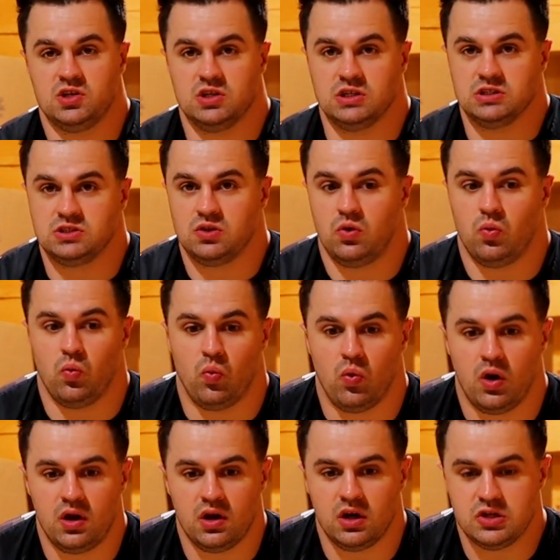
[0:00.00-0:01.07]
is
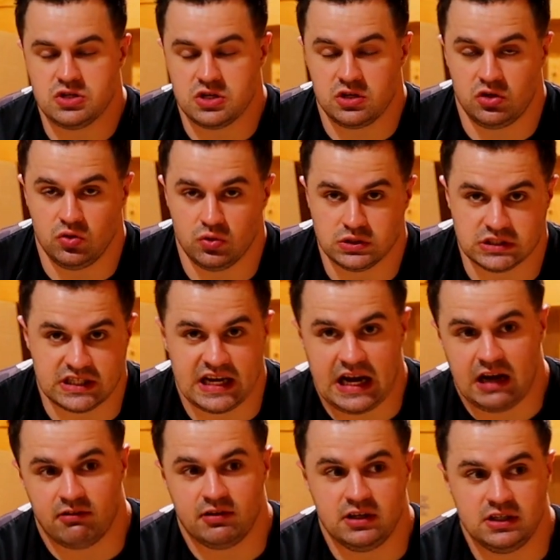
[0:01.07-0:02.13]
100 to 200
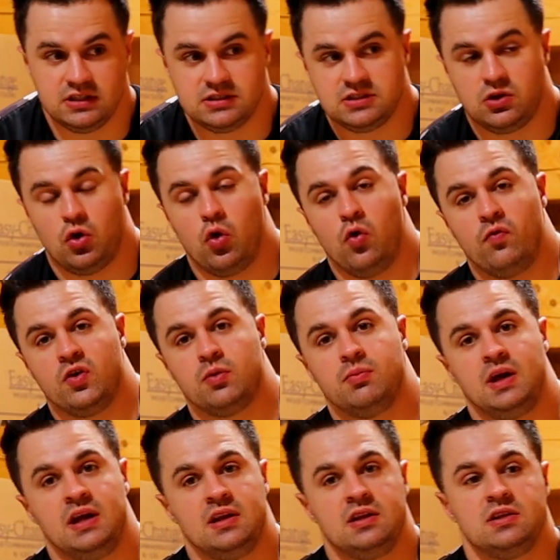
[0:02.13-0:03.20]
calories over your
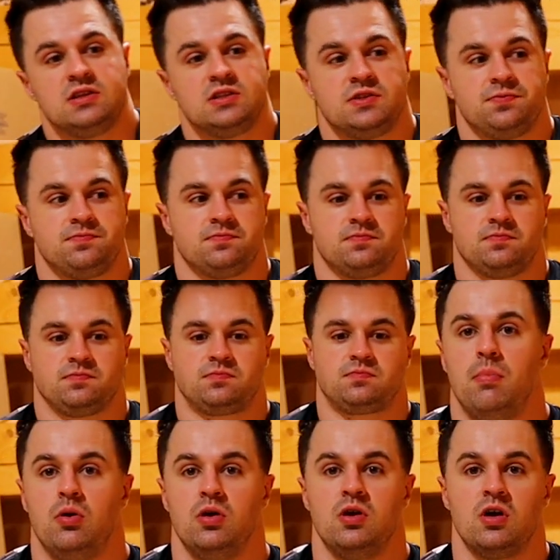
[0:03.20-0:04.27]
maintenance.
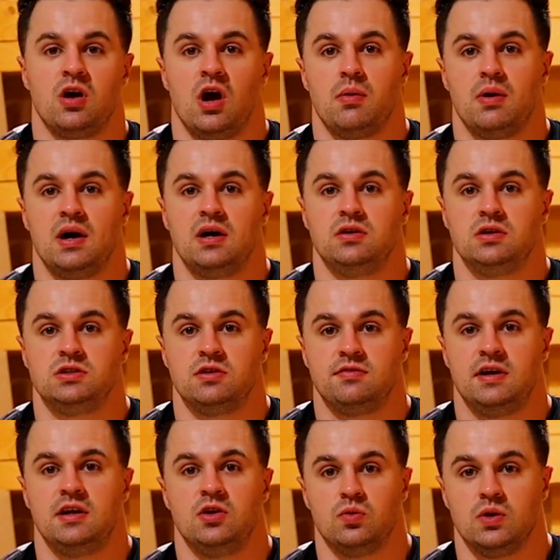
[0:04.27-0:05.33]
Put your carbohydrates
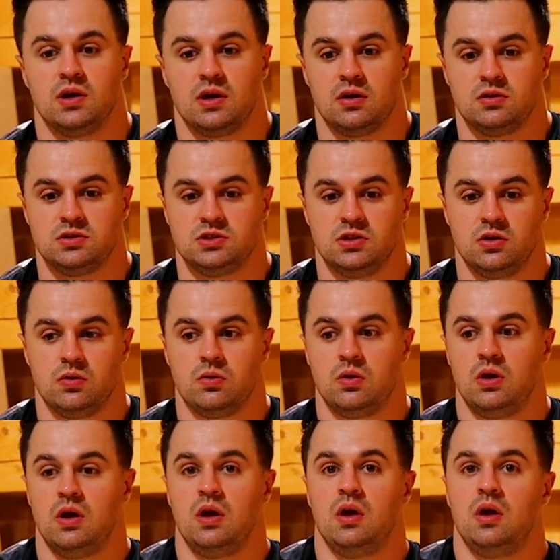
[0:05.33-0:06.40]
around your workout, so
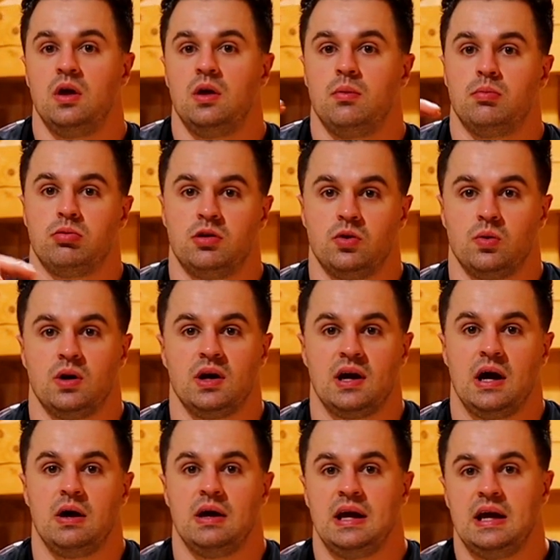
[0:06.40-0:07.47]

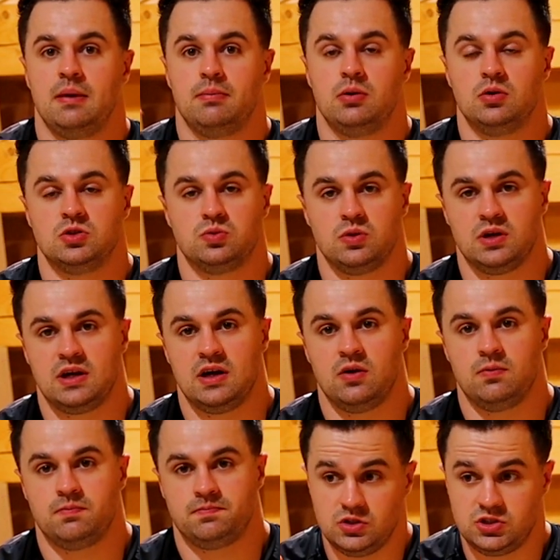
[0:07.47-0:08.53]
pre-workout and
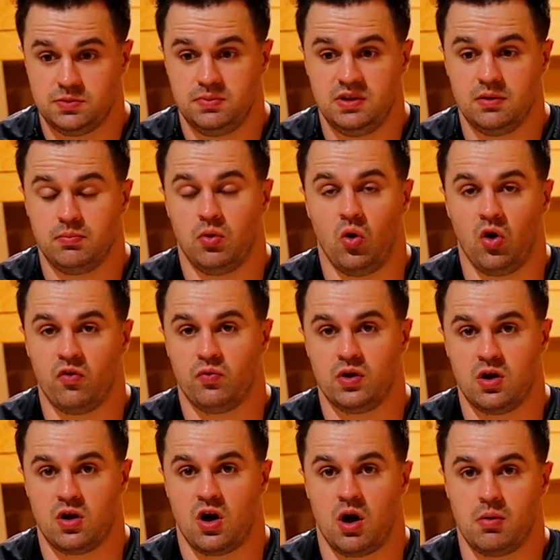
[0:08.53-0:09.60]
post-workout should be the bulk of where
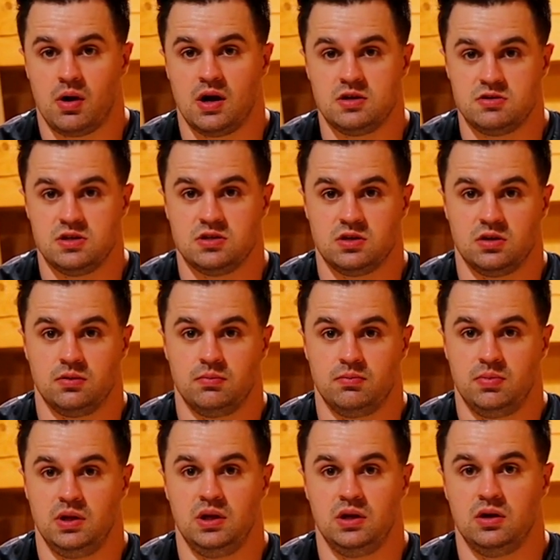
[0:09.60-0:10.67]
your carbohydrates are
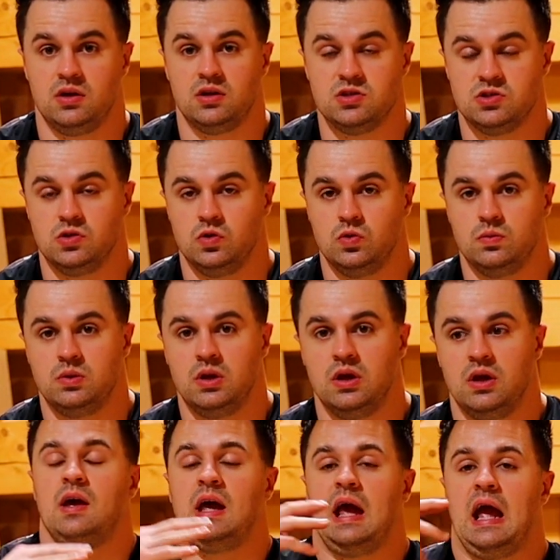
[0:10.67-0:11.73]
being consumed.
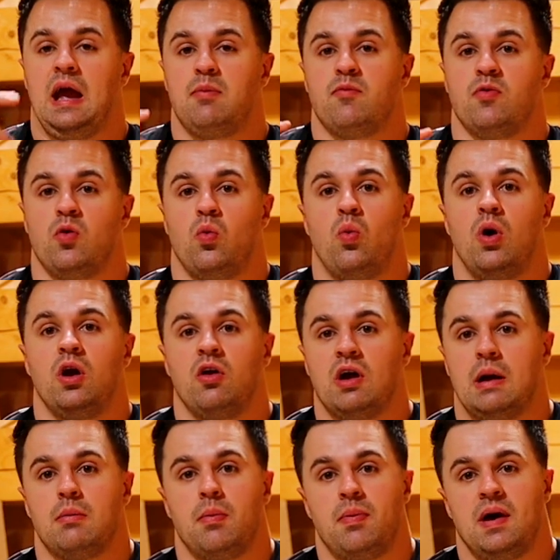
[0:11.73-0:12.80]
Aim for 1
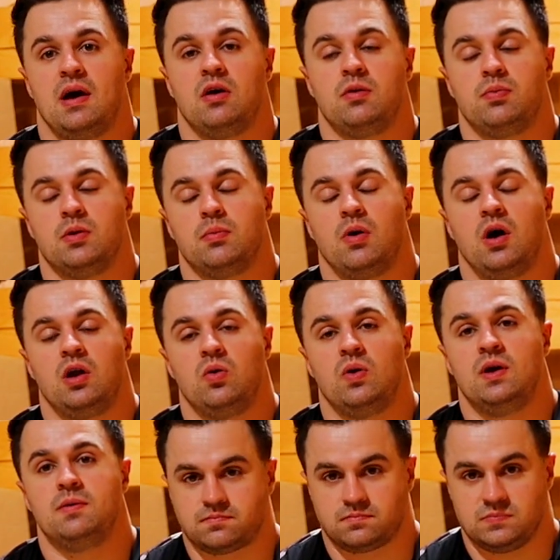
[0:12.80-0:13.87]
gram per pound per body
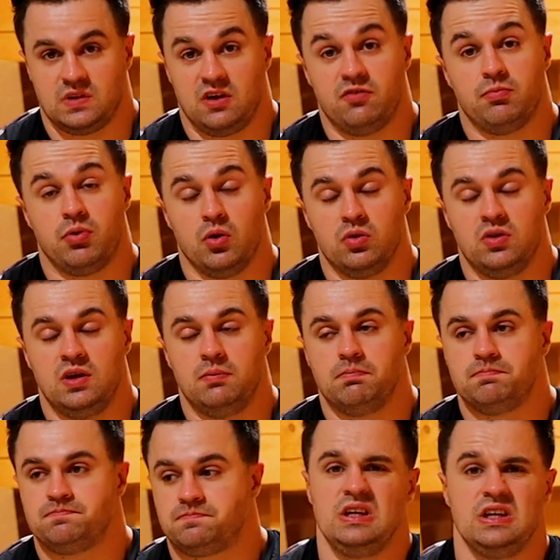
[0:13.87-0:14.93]
weight of protein,
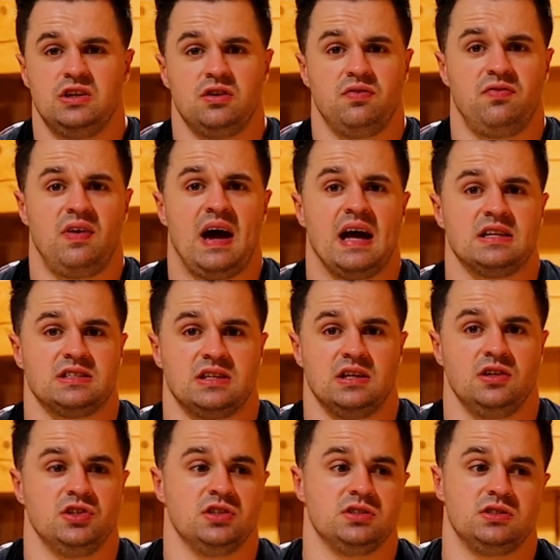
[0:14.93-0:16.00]
and your fats
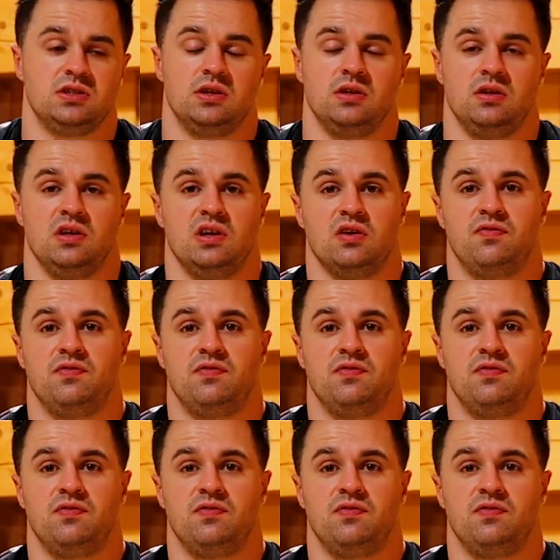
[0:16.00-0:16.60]
can just, you know,